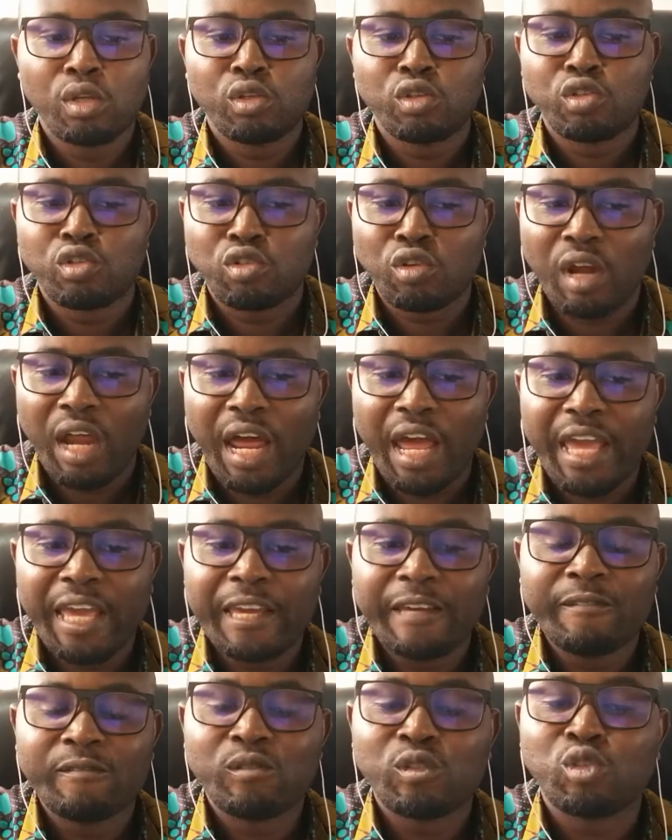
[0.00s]

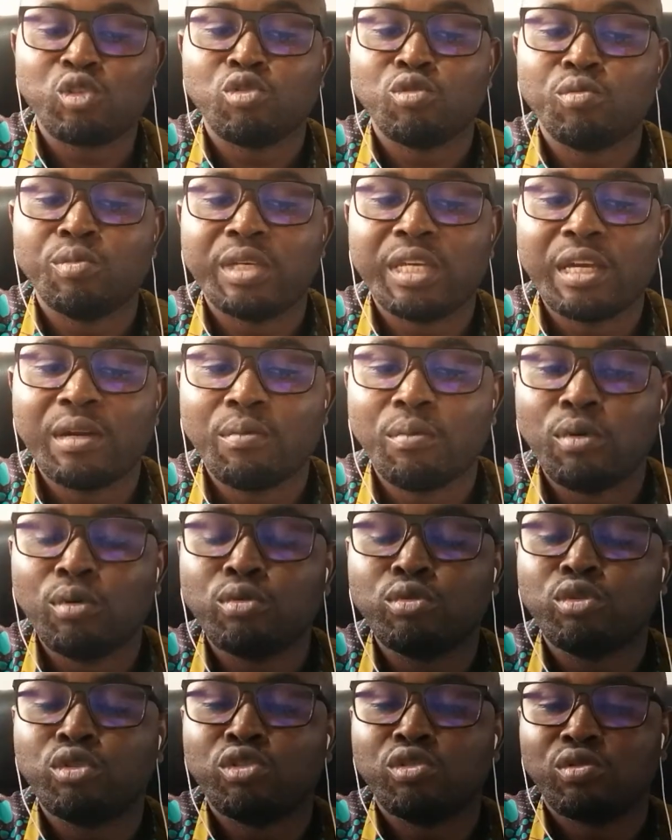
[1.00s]
try to be able
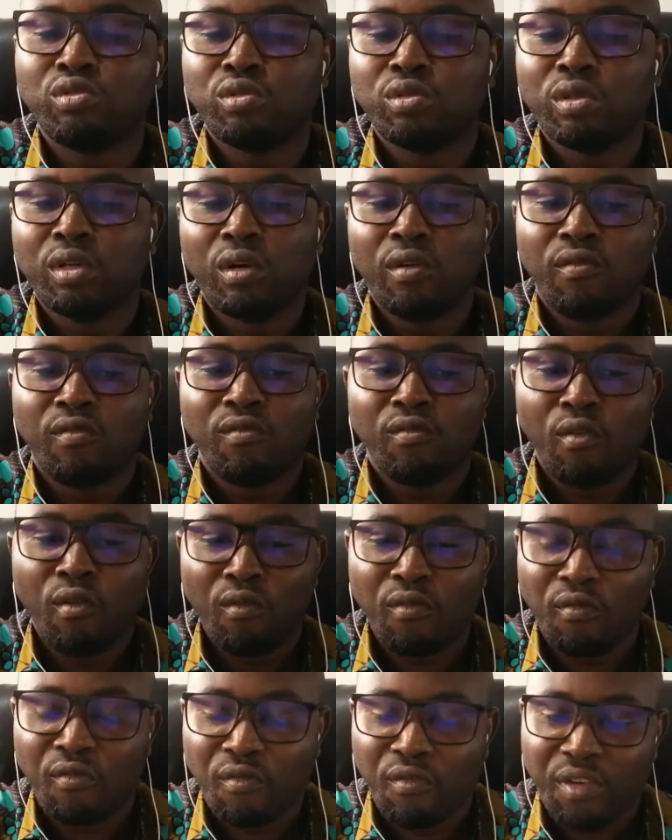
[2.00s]
to
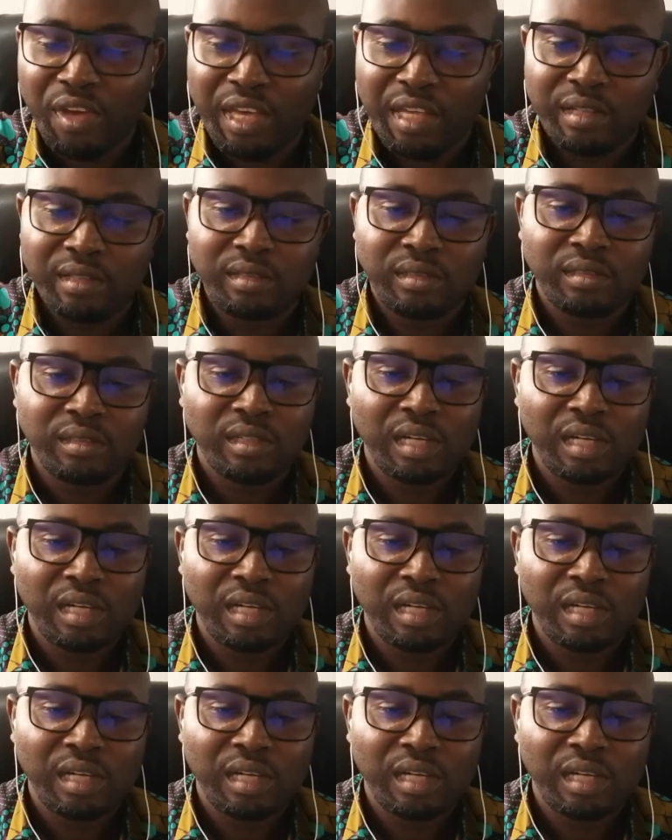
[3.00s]
fulfill